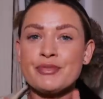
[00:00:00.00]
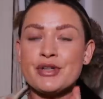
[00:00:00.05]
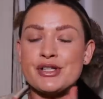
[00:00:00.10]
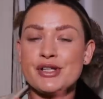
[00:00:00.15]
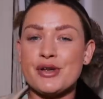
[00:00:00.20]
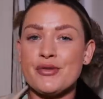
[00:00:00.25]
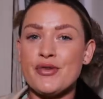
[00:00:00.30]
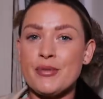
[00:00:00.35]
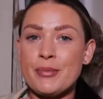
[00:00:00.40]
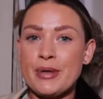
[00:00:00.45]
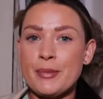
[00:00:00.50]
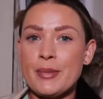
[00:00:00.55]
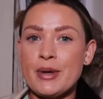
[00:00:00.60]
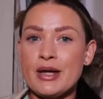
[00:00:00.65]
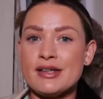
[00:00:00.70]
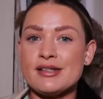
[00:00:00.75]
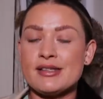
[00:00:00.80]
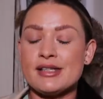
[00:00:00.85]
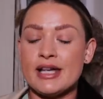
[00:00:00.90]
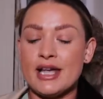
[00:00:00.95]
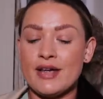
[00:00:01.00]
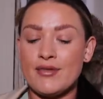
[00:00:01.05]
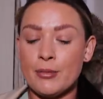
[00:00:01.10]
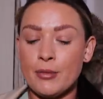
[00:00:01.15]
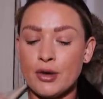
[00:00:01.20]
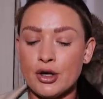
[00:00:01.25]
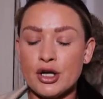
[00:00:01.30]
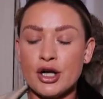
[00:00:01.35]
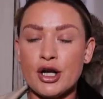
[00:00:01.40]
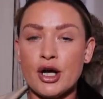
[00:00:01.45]
So for me personally, if I'm
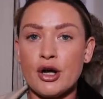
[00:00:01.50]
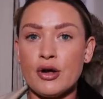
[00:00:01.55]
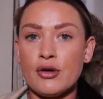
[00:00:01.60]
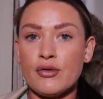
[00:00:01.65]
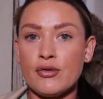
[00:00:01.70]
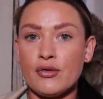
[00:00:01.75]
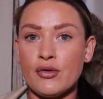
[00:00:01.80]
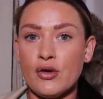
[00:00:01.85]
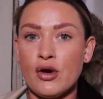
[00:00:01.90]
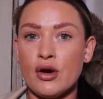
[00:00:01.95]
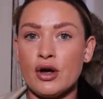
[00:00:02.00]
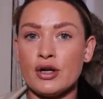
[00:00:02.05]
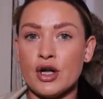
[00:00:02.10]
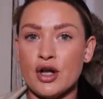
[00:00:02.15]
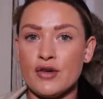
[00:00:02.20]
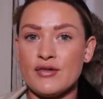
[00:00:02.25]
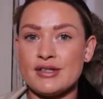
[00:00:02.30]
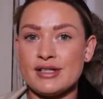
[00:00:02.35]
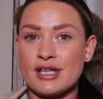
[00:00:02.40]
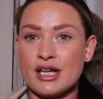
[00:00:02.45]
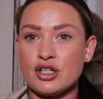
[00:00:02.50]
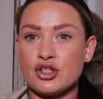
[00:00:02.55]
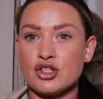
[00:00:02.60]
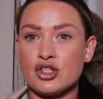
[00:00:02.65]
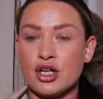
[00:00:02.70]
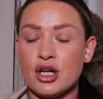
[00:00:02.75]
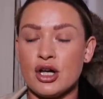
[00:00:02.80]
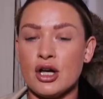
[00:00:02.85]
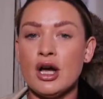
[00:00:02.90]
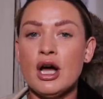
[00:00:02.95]
going to go for an oversized
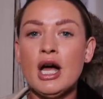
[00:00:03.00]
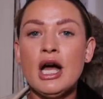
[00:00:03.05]
shirt,